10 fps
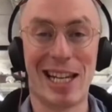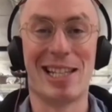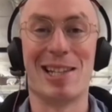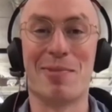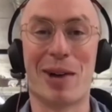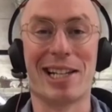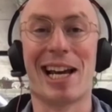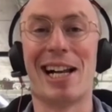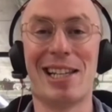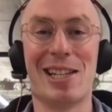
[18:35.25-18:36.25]
is lean into the
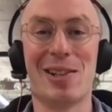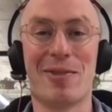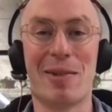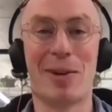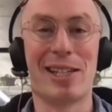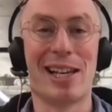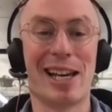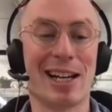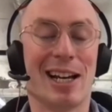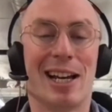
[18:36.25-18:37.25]
practicalities of it by
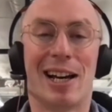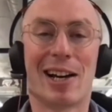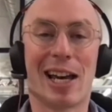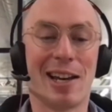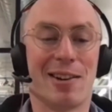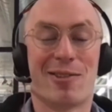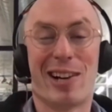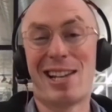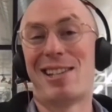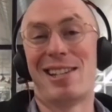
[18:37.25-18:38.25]
saying, okay,
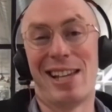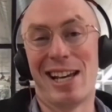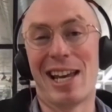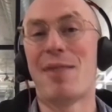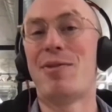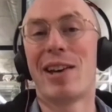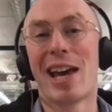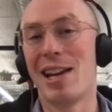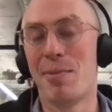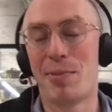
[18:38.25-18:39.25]
well, here's this thing. If you
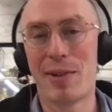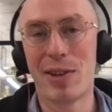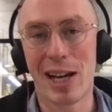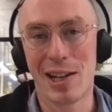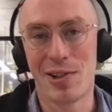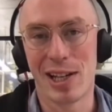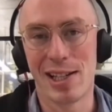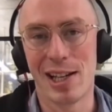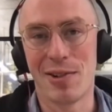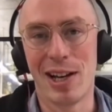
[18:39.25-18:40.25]
get in a
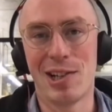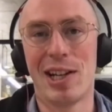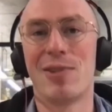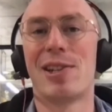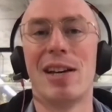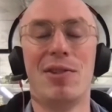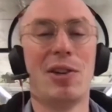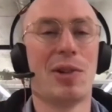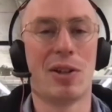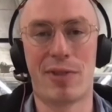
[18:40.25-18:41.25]
tricky situation, it will save
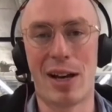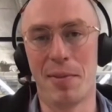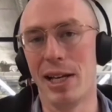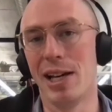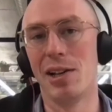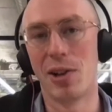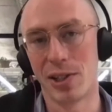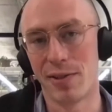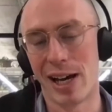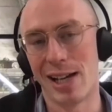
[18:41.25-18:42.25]
you and your family a
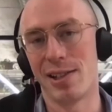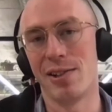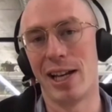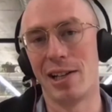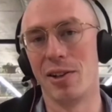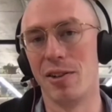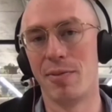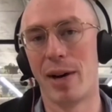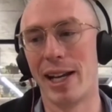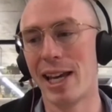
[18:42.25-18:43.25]
lot of hassle and a
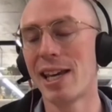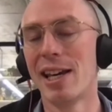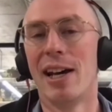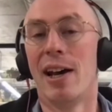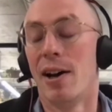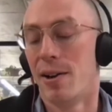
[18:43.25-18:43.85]
lot of money.